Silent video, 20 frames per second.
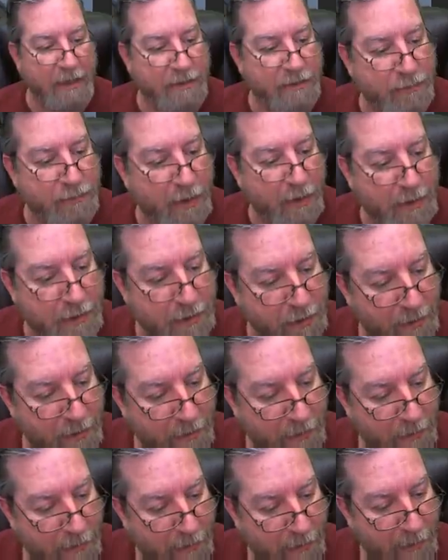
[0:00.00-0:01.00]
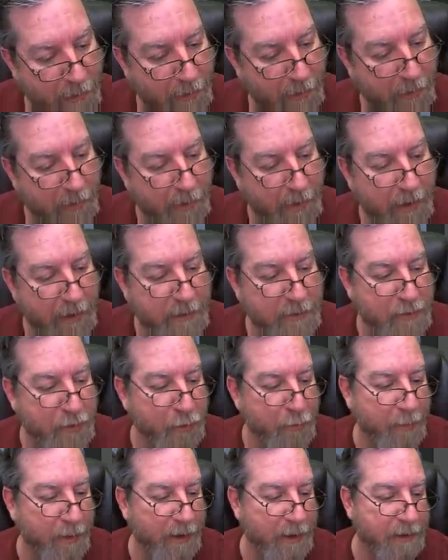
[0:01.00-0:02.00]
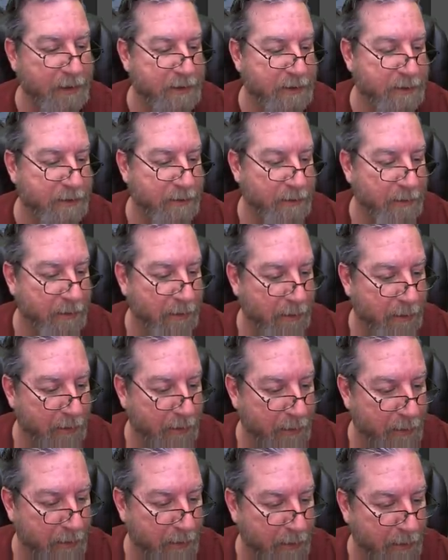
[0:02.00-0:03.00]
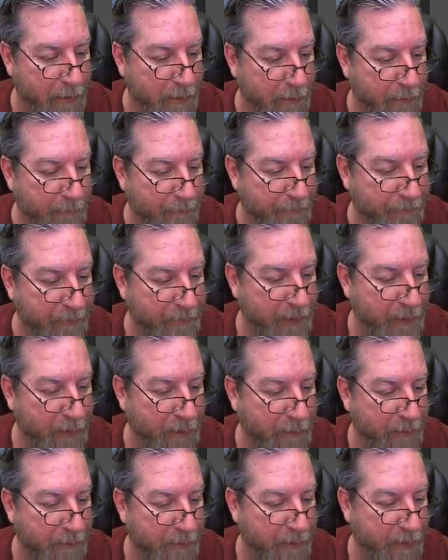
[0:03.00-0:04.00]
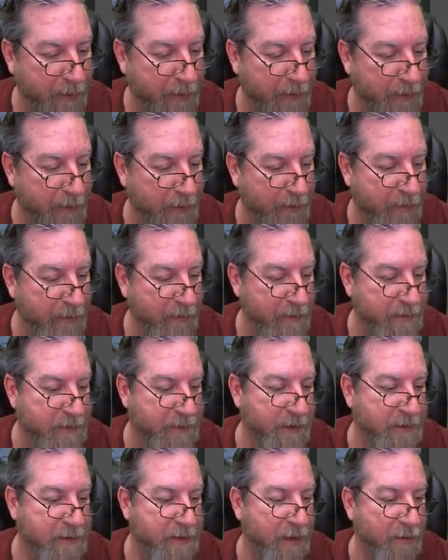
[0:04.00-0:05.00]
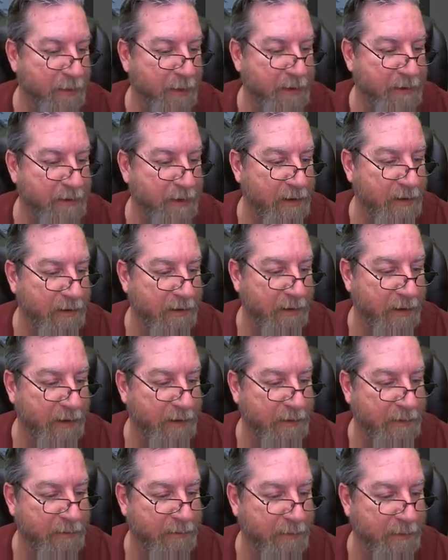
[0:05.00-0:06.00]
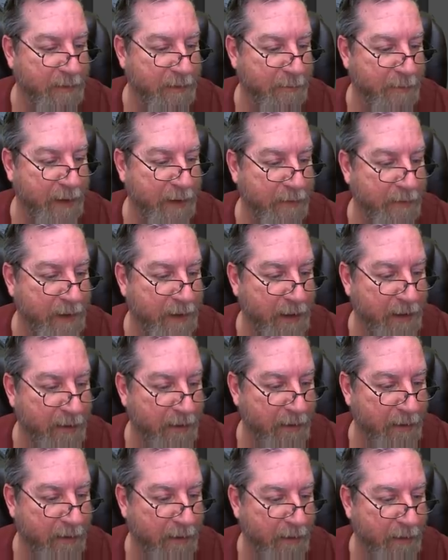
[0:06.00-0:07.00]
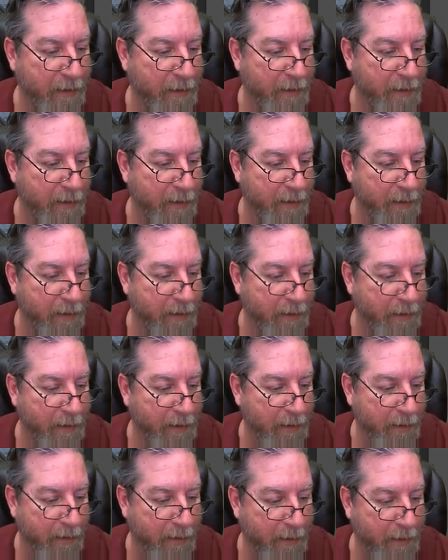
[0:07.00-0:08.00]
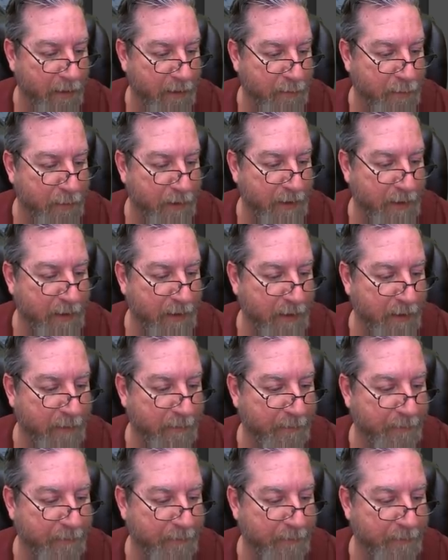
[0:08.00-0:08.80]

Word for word: structure in 2 minutes. You know, and it's all right there in the Bear and the Hare. It's pretty neat.